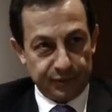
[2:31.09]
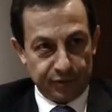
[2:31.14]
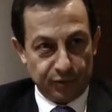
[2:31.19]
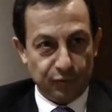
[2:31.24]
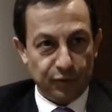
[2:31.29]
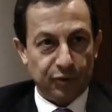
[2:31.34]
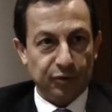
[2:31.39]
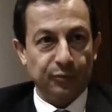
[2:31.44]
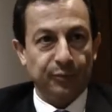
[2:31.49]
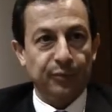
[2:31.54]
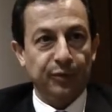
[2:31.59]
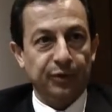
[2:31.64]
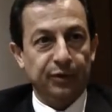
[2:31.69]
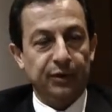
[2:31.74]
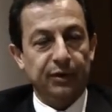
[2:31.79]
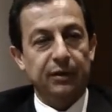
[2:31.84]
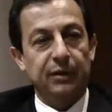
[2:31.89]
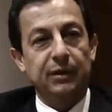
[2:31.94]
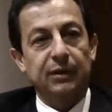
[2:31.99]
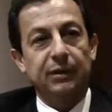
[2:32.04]
so we can put
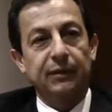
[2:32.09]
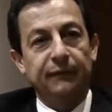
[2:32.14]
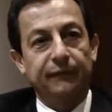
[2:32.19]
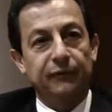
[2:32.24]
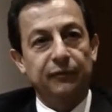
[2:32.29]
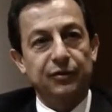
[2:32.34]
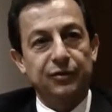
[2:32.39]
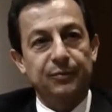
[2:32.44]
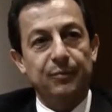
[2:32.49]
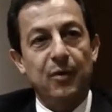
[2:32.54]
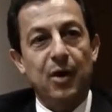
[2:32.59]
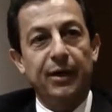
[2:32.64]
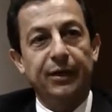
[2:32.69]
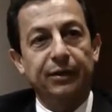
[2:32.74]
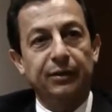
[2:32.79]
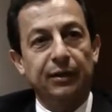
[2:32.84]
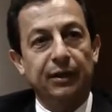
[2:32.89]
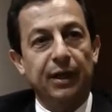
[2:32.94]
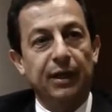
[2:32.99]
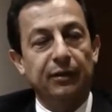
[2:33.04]
the first
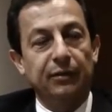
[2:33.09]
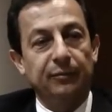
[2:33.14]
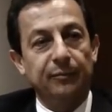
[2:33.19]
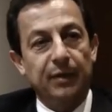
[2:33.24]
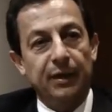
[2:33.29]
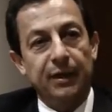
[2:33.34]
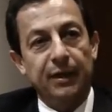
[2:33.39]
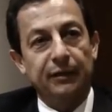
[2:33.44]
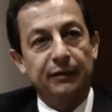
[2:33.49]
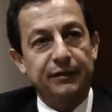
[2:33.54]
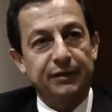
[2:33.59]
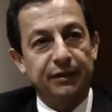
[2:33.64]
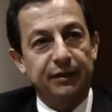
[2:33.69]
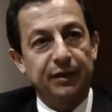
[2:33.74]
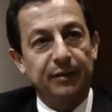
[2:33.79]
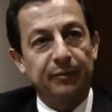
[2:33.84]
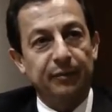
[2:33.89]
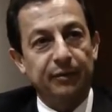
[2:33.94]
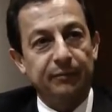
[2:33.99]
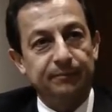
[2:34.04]
body together by the end of
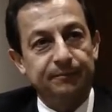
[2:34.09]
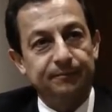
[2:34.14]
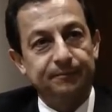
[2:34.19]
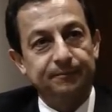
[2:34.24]
September.